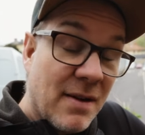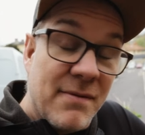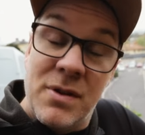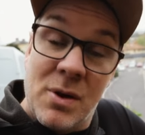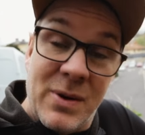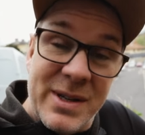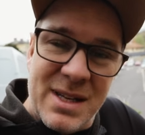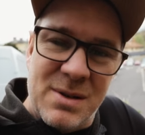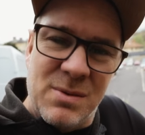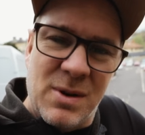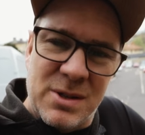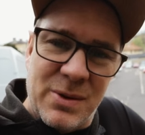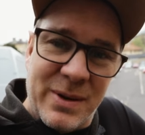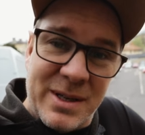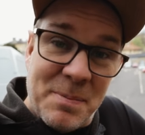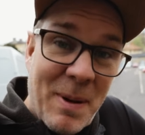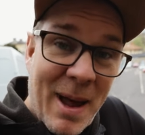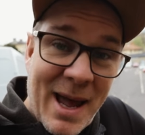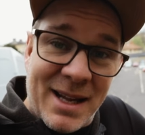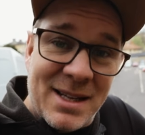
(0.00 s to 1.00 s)
I've no idea what to
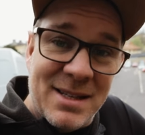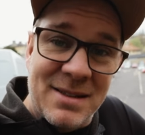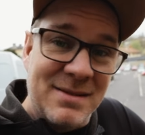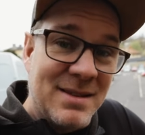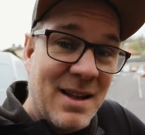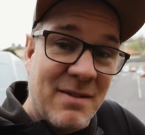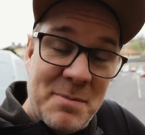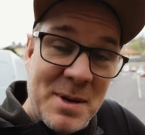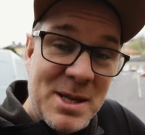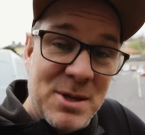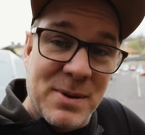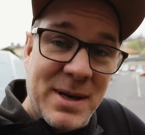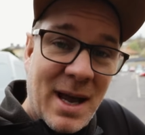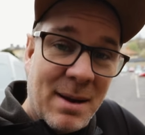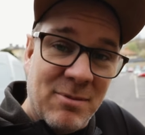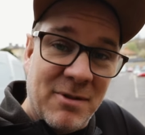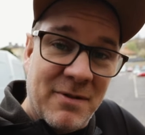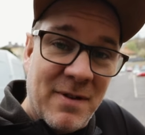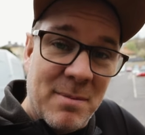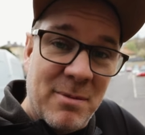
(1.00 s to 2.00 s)
expect. Never been to a
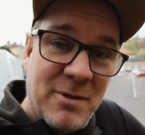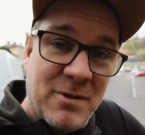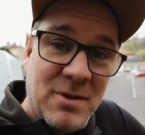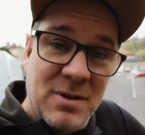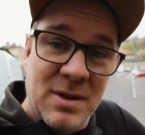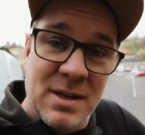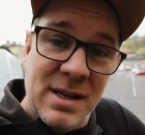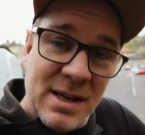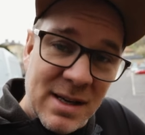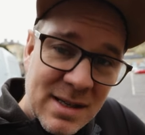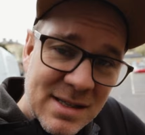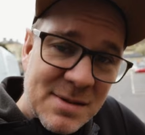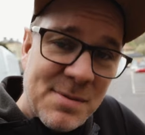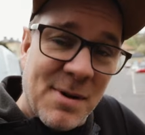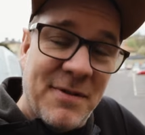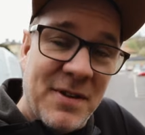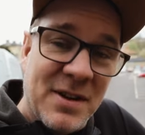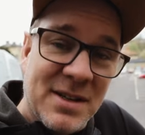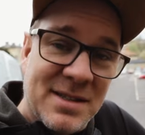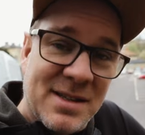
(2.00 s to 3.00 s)
camera fair before. It's
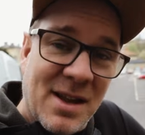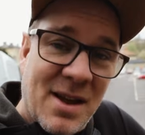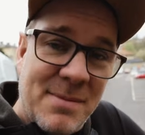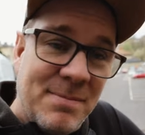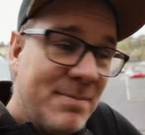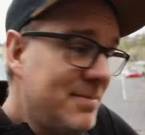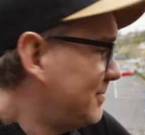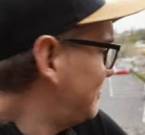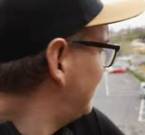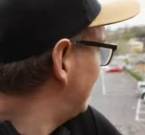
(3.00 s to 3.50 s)
my first time.